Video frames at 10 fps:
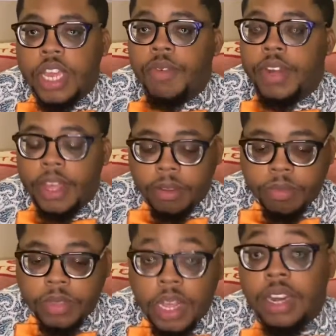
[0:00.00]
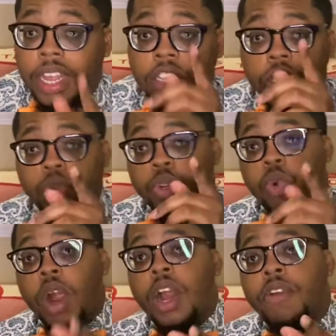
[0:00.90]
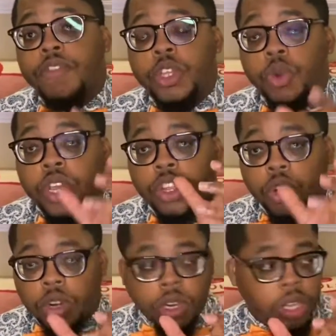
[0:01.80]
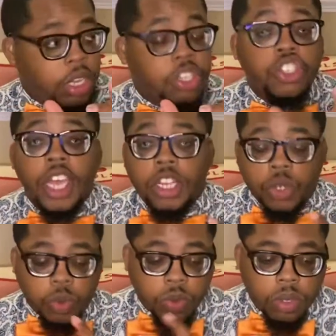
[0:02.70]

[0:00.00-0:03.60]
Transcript: every day unless it's required for you in your schedule.